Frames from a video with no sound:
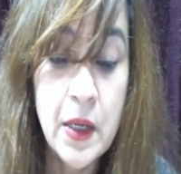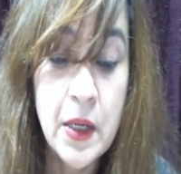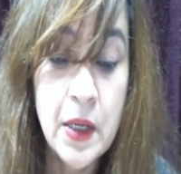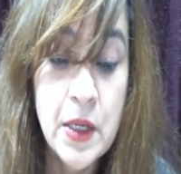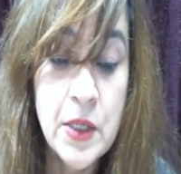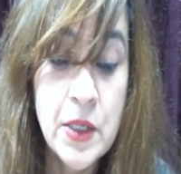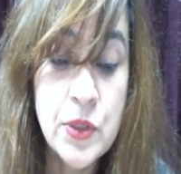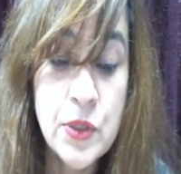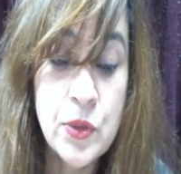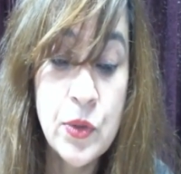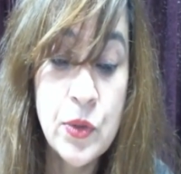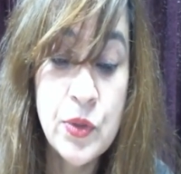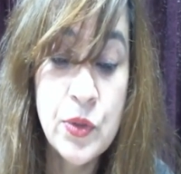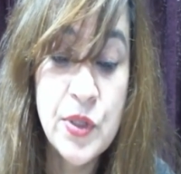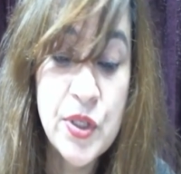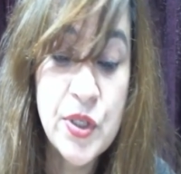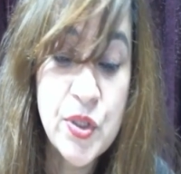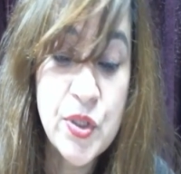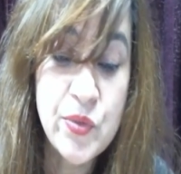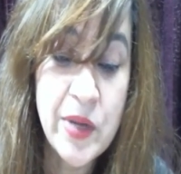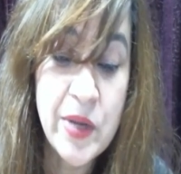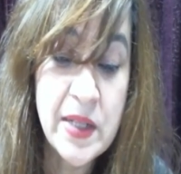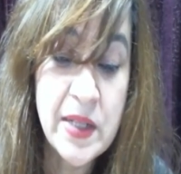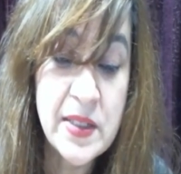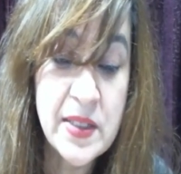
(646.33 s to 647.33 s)
So the
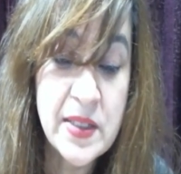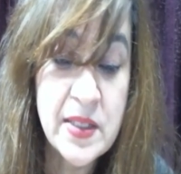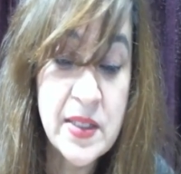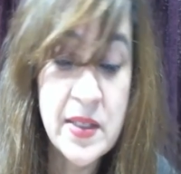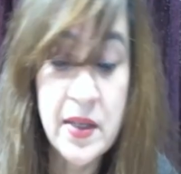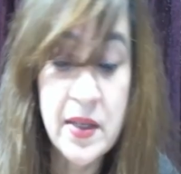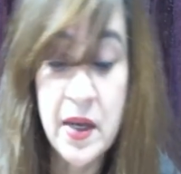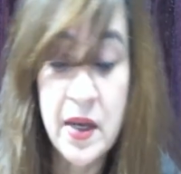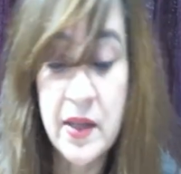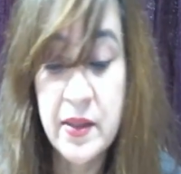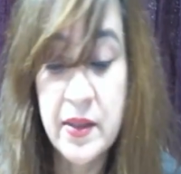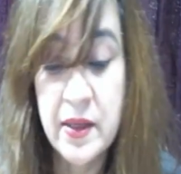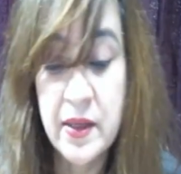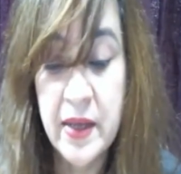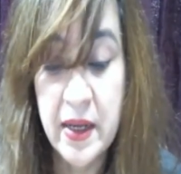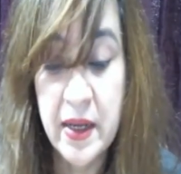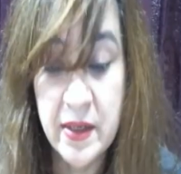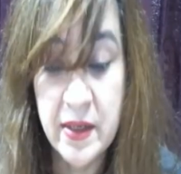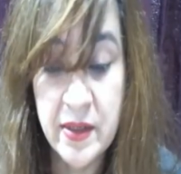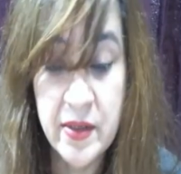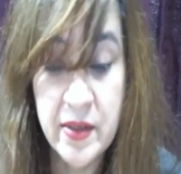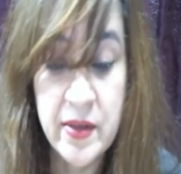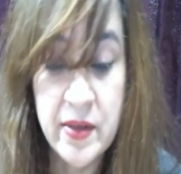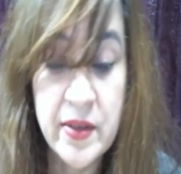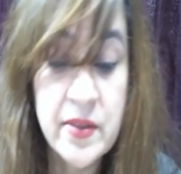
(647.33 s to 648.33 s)
strengths are the
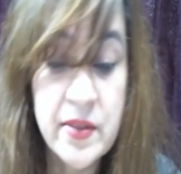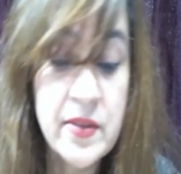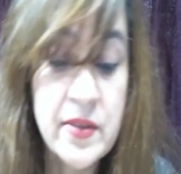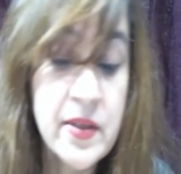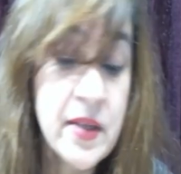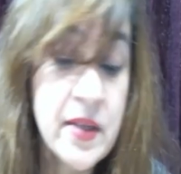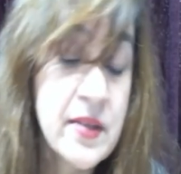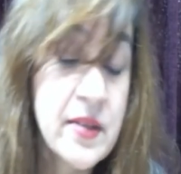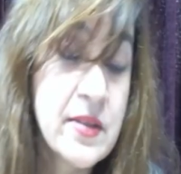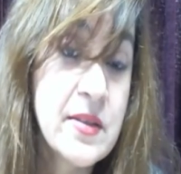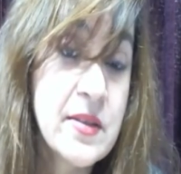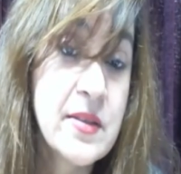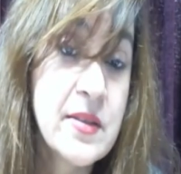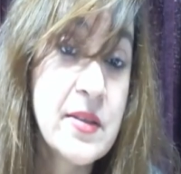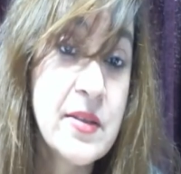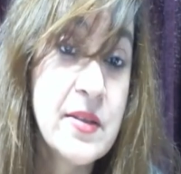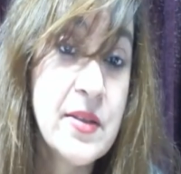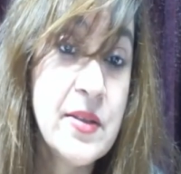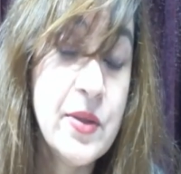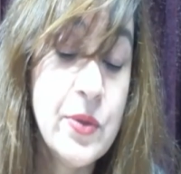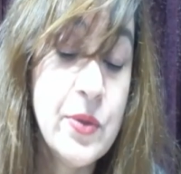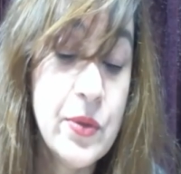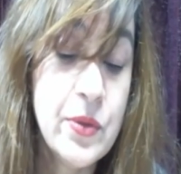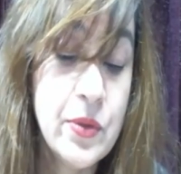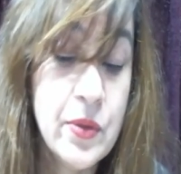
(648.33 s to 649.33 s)

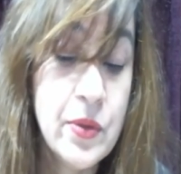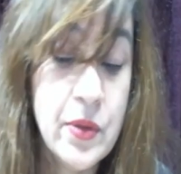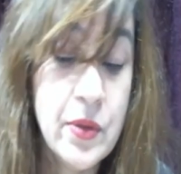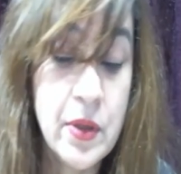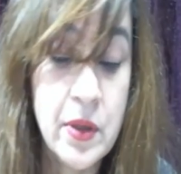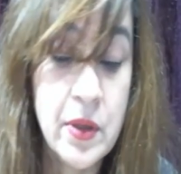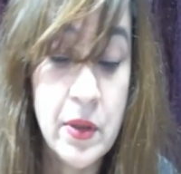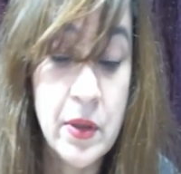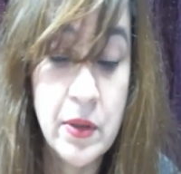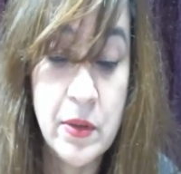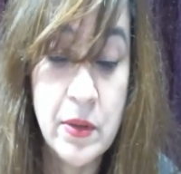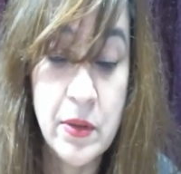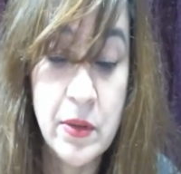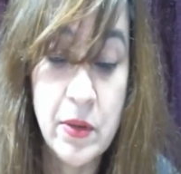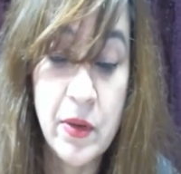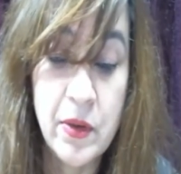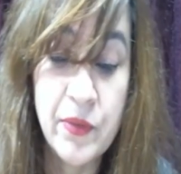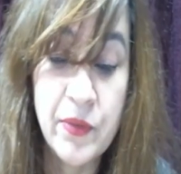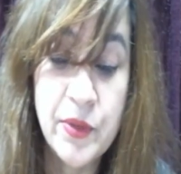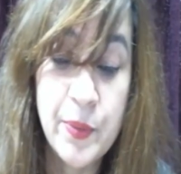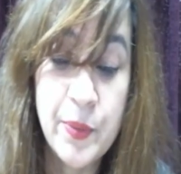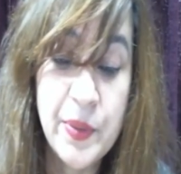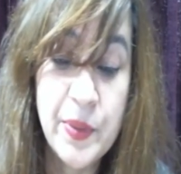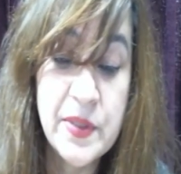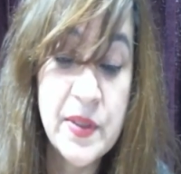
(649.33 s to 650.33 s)
characteristics
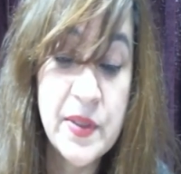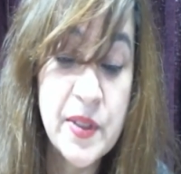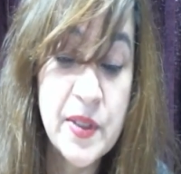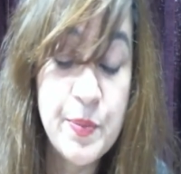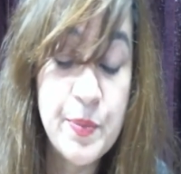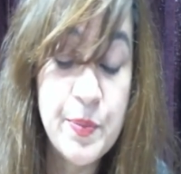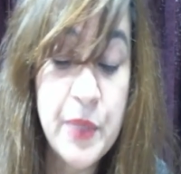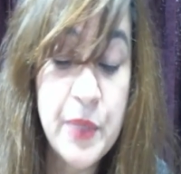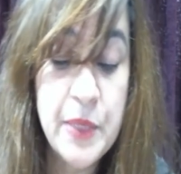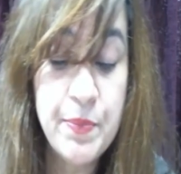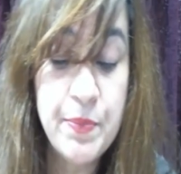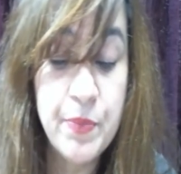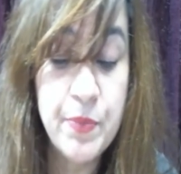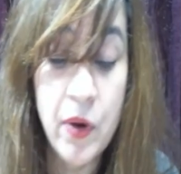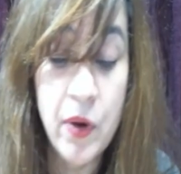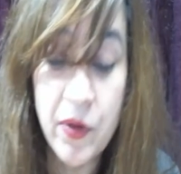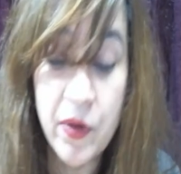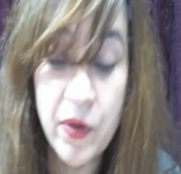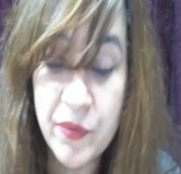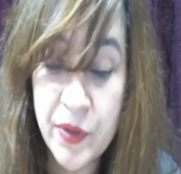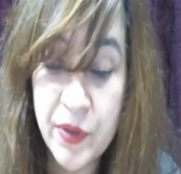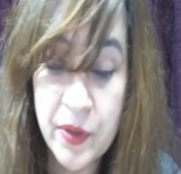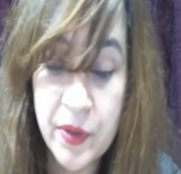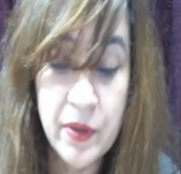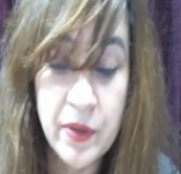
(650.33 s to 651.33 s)
of the
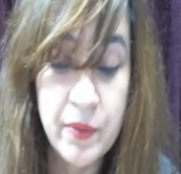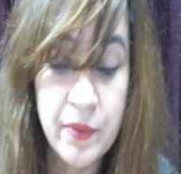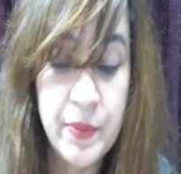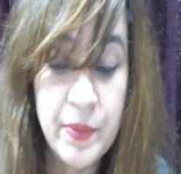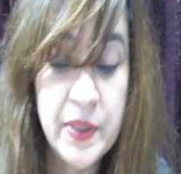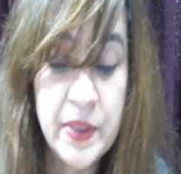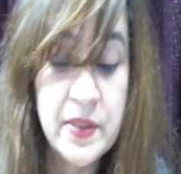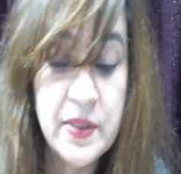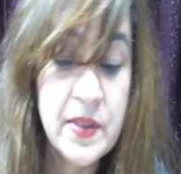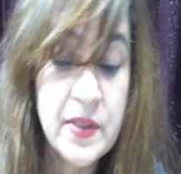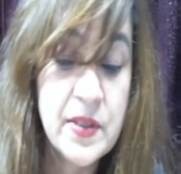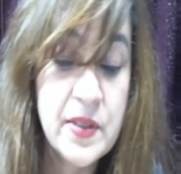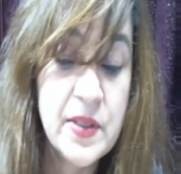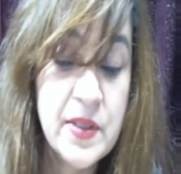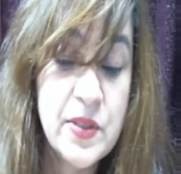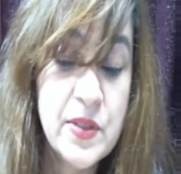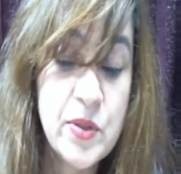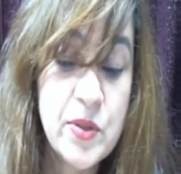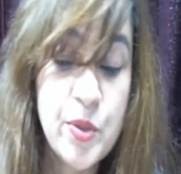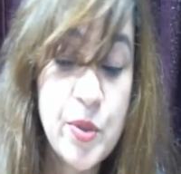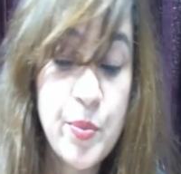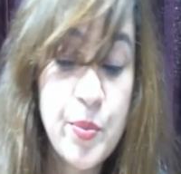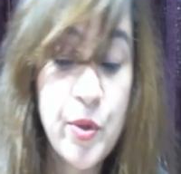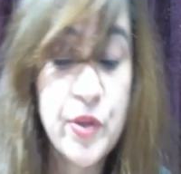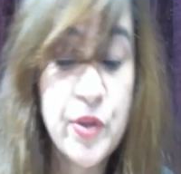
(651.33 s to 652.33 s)
businesses
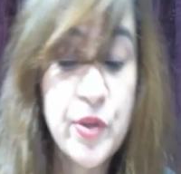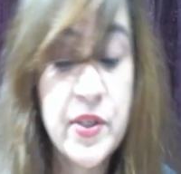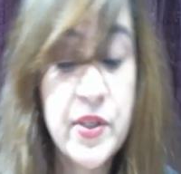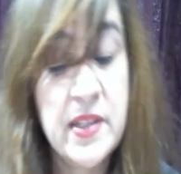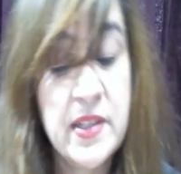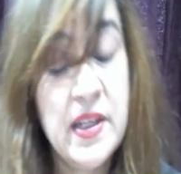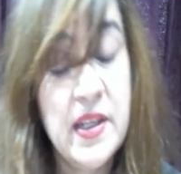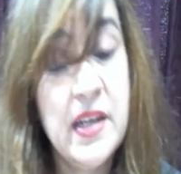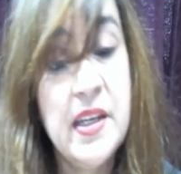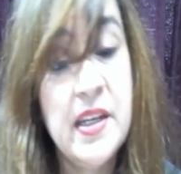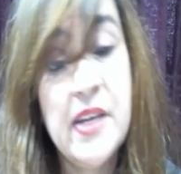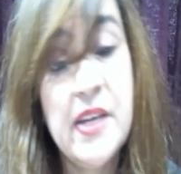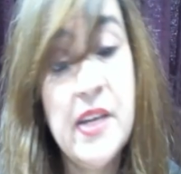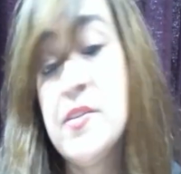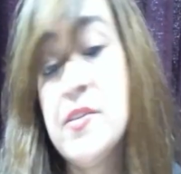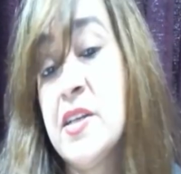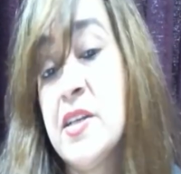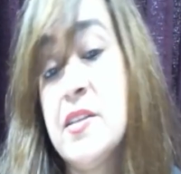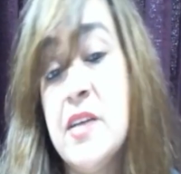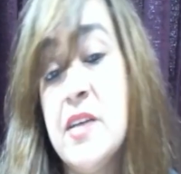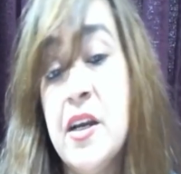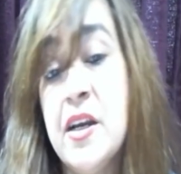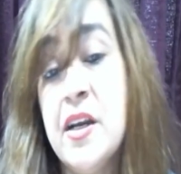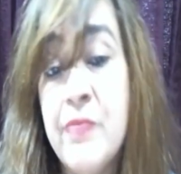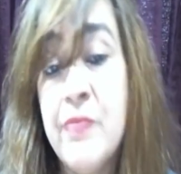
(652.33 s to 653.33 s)
or the project that gives
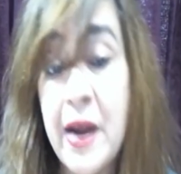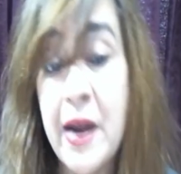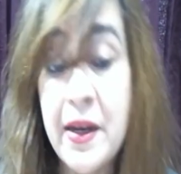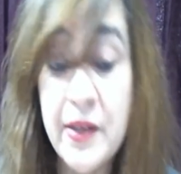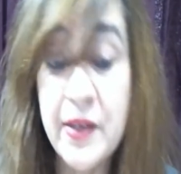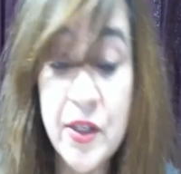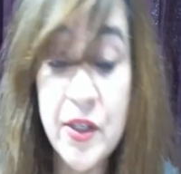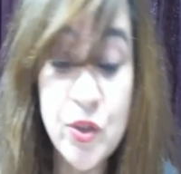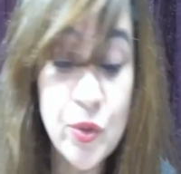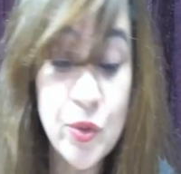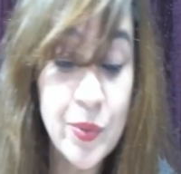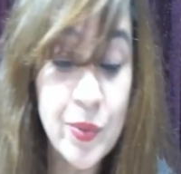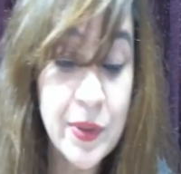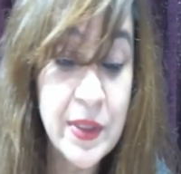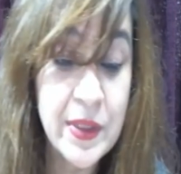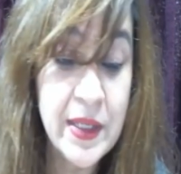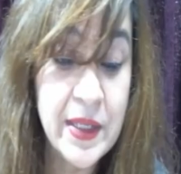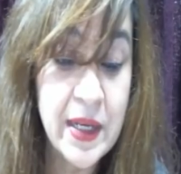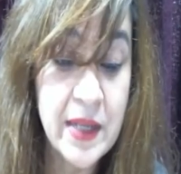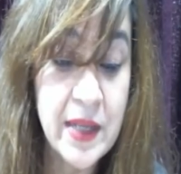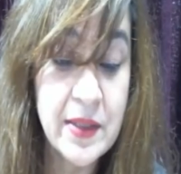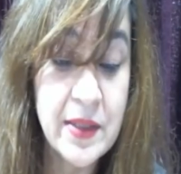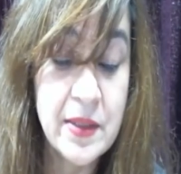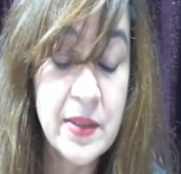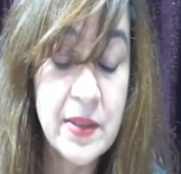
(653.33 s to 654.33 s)
us advantage over
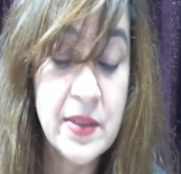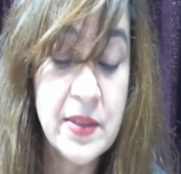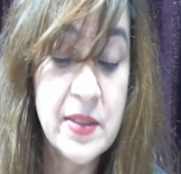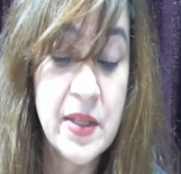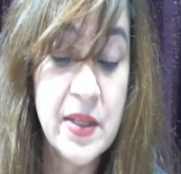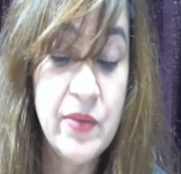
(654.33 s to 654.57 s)
the others.